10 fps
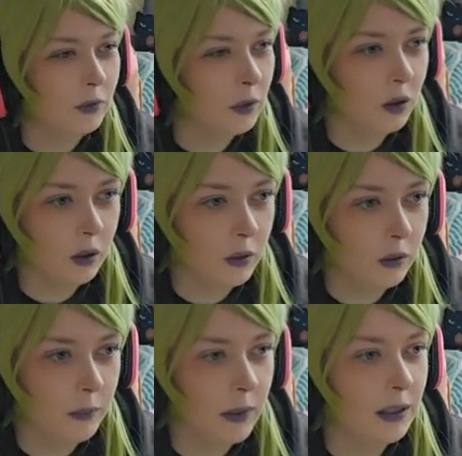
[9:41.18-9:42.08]
Oh,
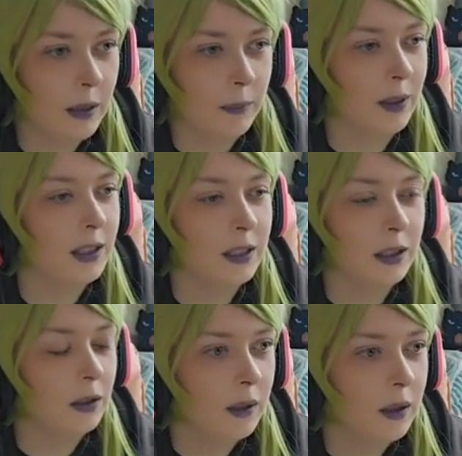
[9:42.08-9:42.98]
was that
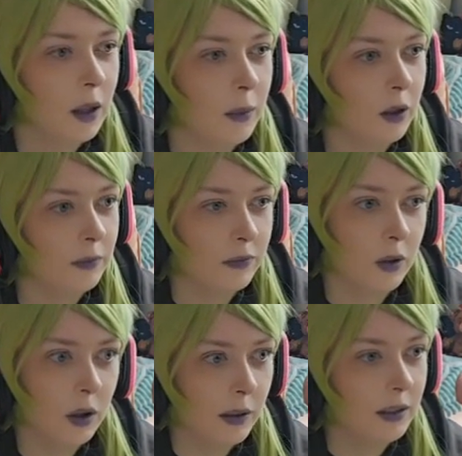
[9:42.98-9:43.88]
me? Oh, I got
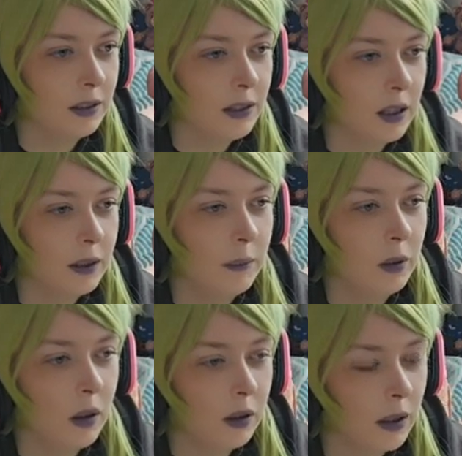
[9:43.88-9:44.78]
fourth this time.
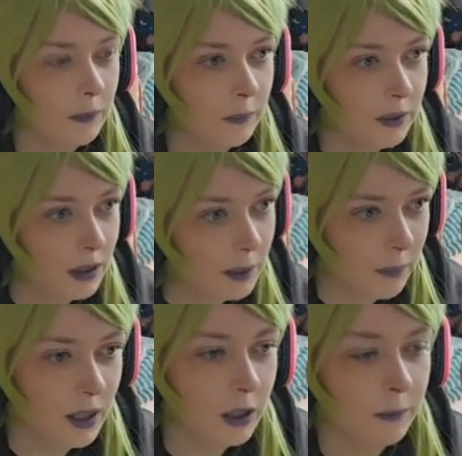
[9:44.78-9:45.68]
All right, getting better.